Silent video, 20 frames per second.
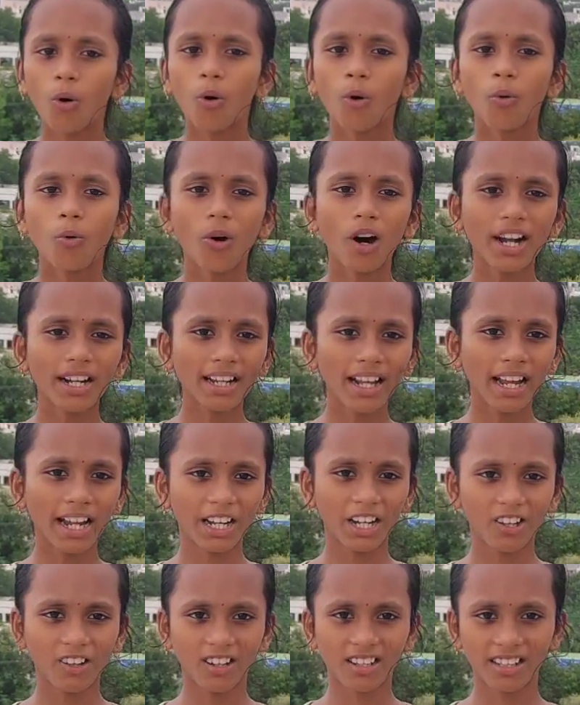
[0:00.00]
What are
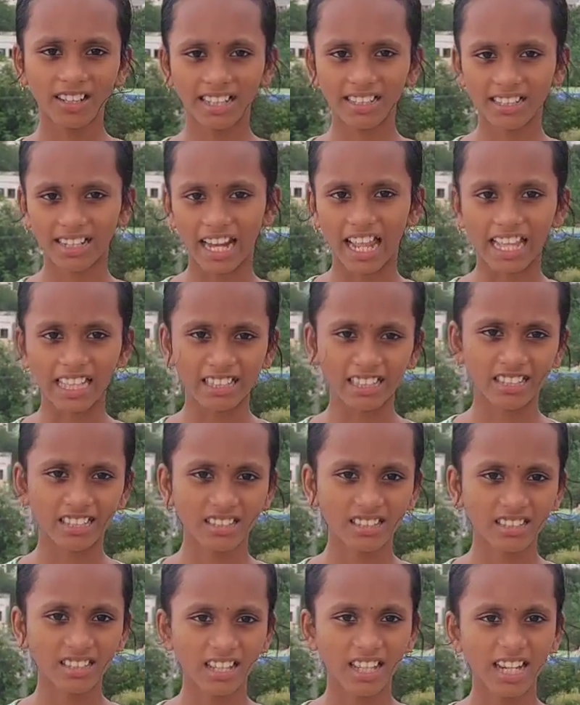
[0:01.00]
endocrine
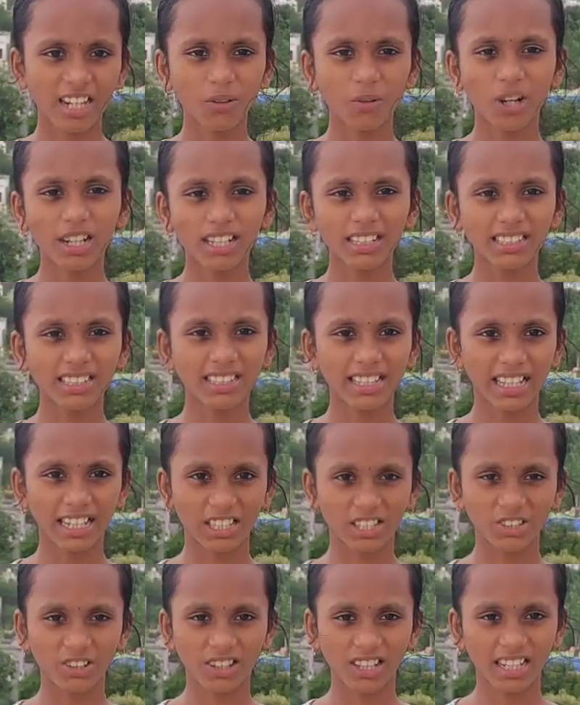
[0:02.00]
glands and what are these
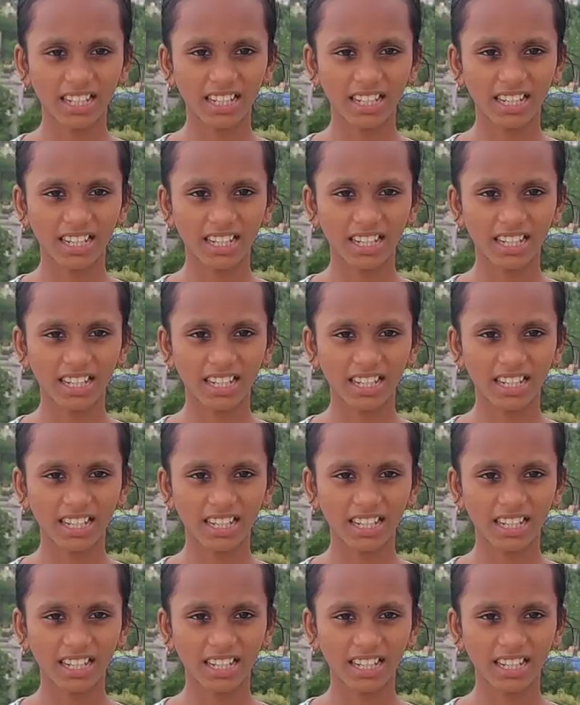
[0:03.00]
exocrine